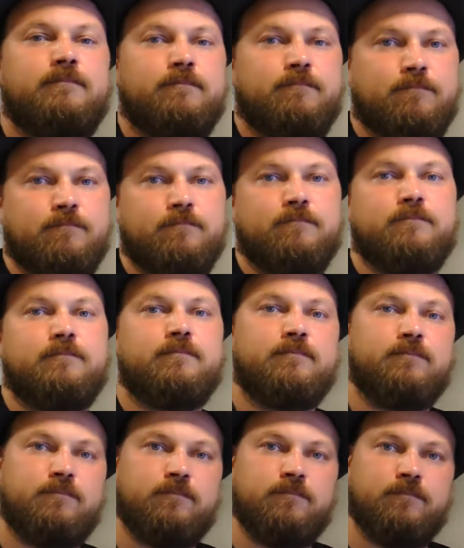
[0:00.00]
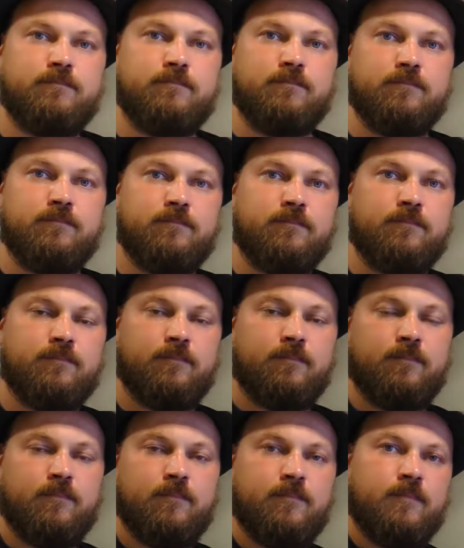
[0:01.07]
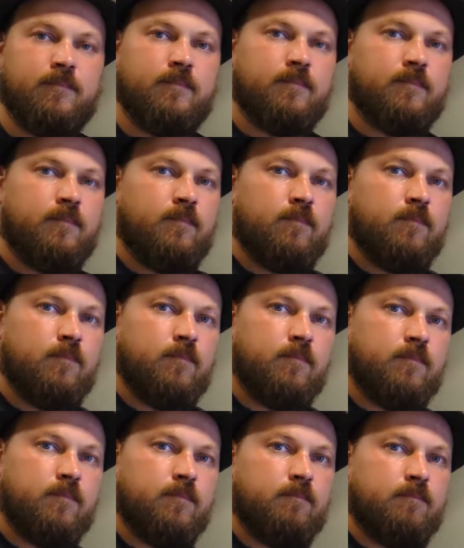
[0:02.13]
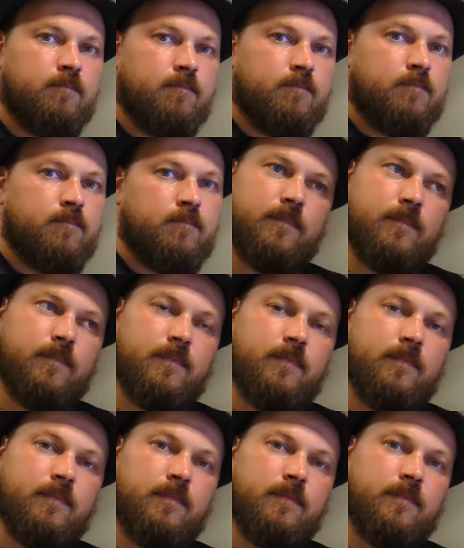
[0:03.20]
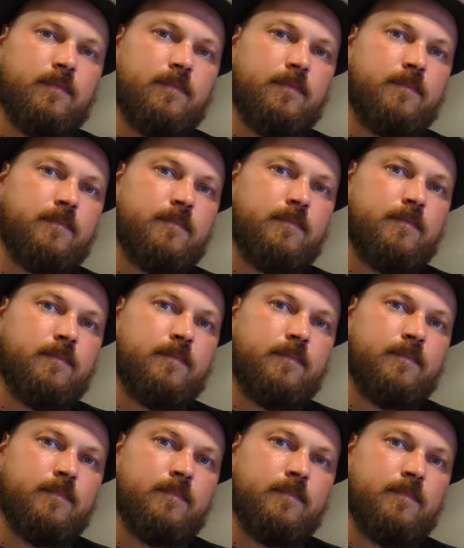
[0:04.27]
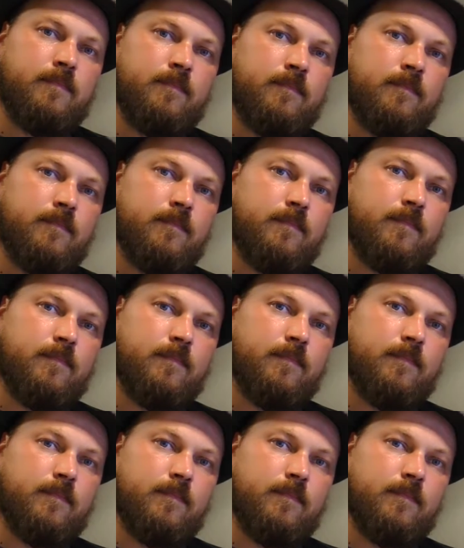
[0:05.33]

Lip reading: (silent)